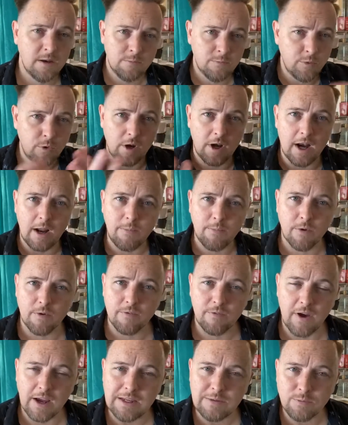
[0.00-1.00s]
put it up on
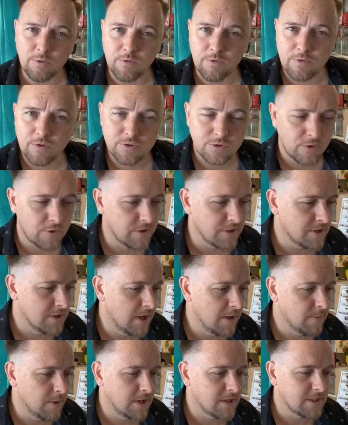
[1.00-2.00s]
Facebook for us all to
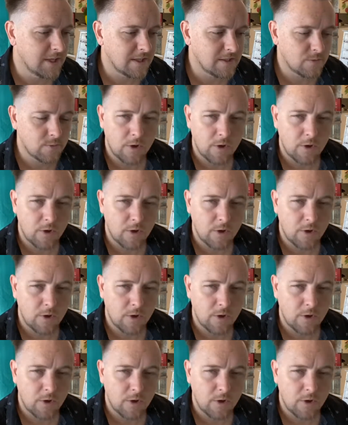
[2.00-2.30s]
see because that's